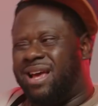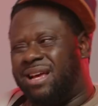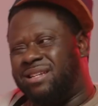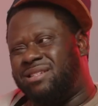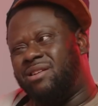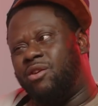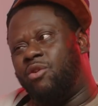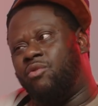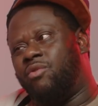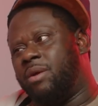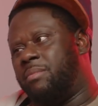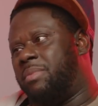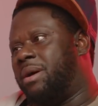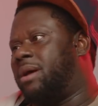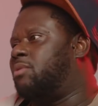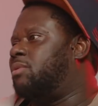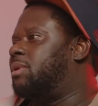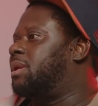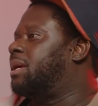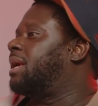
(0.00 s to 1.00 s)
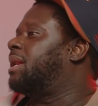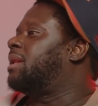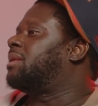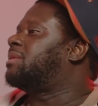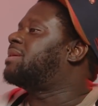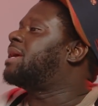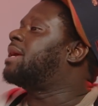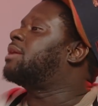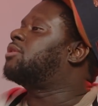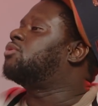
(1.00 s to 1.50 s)
I seen old Red battle when they got a
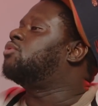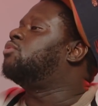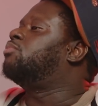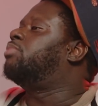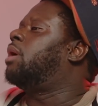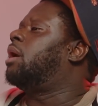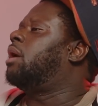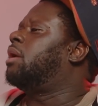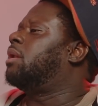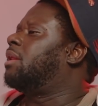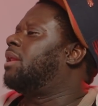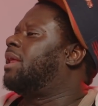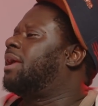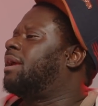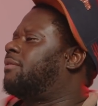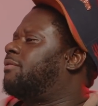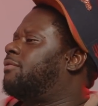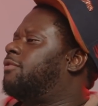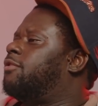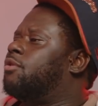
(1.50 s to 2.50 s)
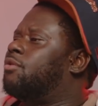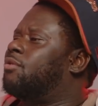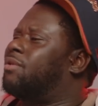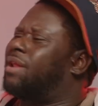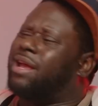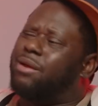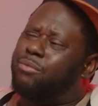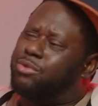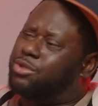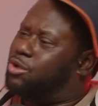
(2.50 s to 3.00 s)
tattoo pile like you know,
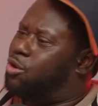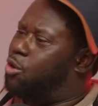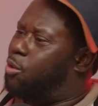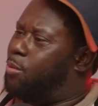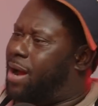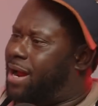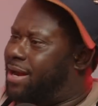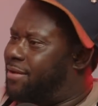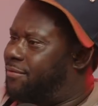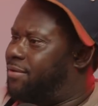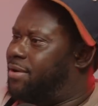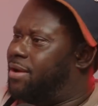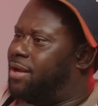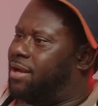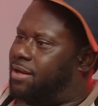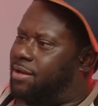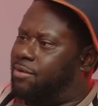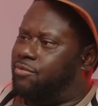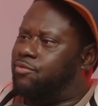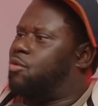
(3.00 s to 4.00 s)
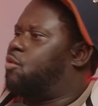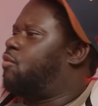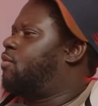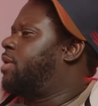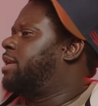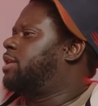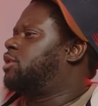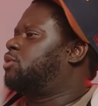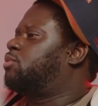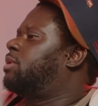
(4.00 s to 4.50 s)
like it was nobody for nothing. If old
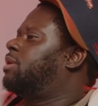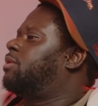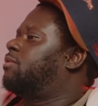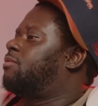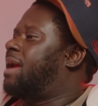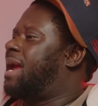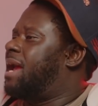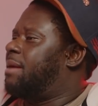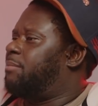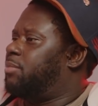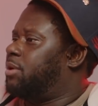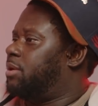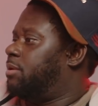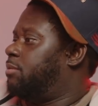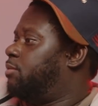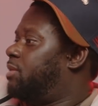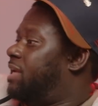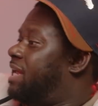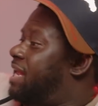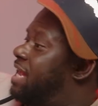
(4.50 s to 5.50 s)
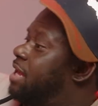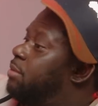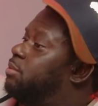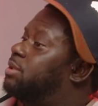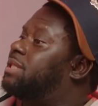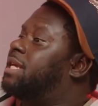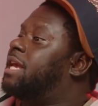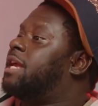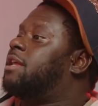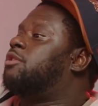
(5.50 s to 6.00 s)
Red just wanted to rap, but he was
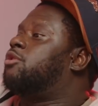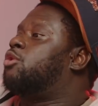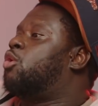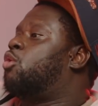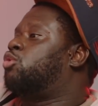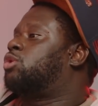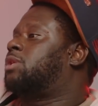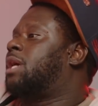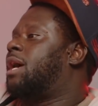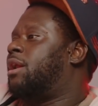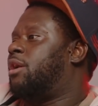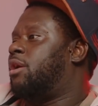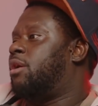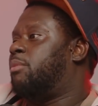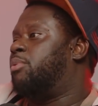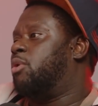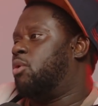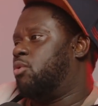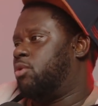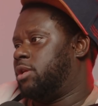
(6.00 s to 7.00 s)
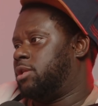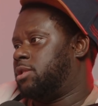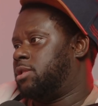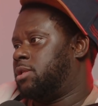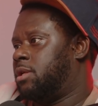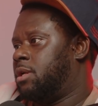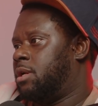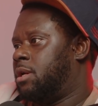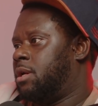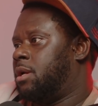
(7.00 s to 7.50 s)
getting those kind of opponents.
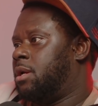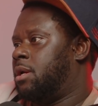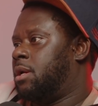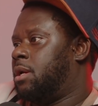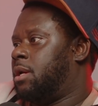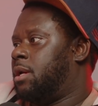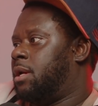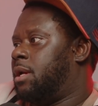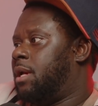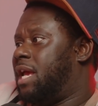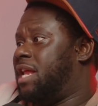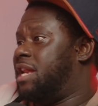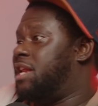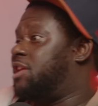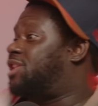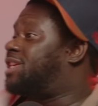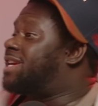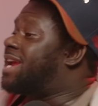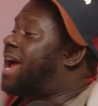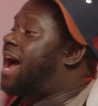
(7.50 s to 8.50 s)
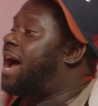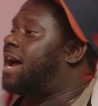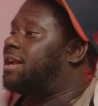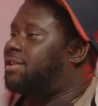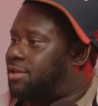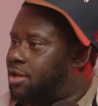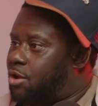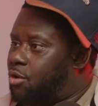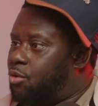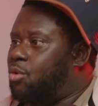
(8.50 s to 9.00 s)
And then Sean
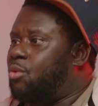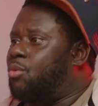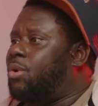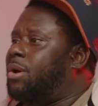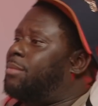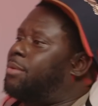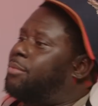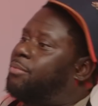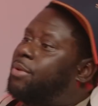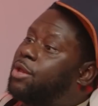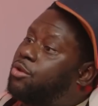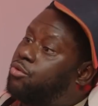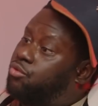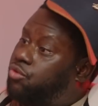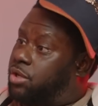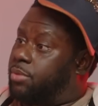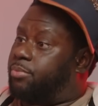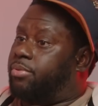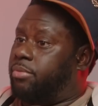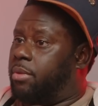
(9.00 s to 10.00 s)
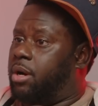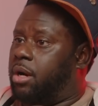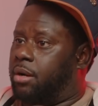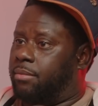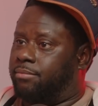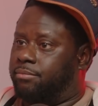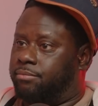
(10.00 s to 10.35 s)
said, "Yo, know what? I'm gonna break you, sip him up."